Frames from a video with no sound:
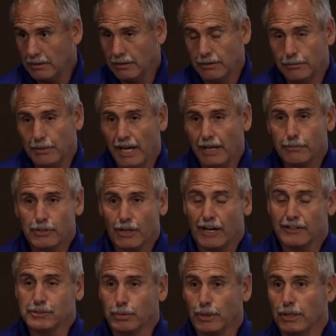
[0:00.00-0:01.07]
The Bantam
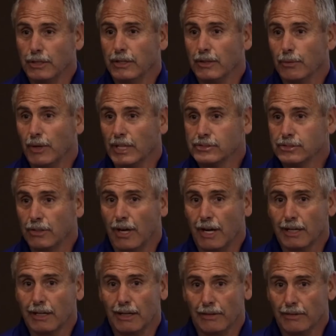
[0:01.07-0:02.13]
draft's pretty good in the Western
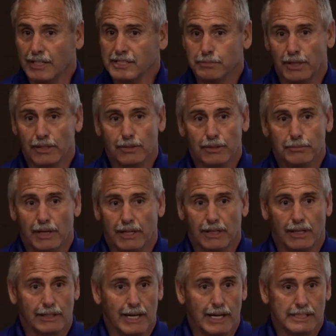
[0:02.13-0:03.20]
Hockey League. They spend good money
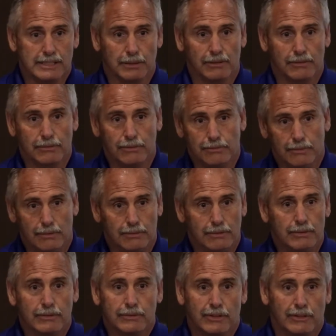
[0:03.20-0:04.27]
on guys to
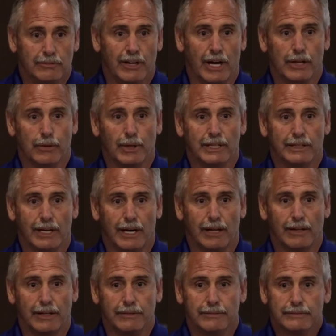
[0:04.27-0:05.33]
evaluate
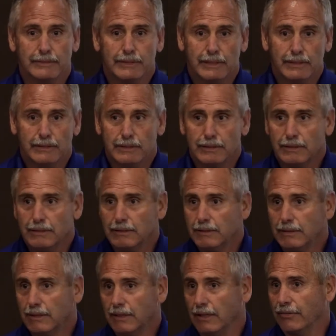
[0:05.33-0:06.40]
talent.
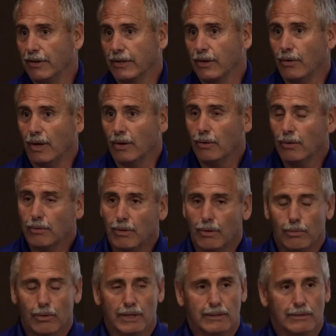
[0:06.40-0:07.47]
And if I go, well,
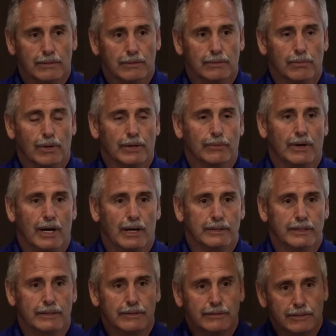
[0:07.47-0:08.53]
what round
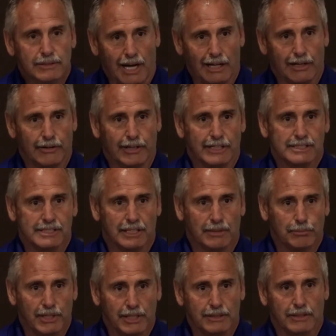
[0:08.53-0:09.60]
did Tyler Innes
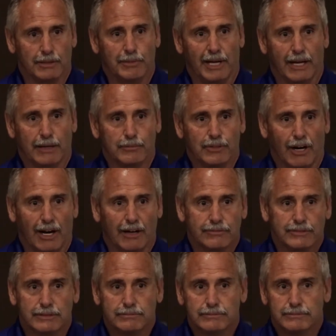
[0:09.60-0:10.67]
get picked in the Bantam
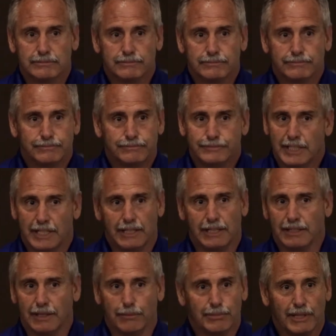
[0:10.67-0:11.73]
draft? He
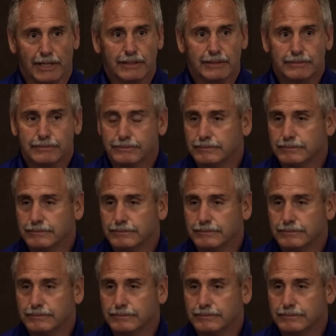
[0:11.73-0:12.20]
didn't get picked.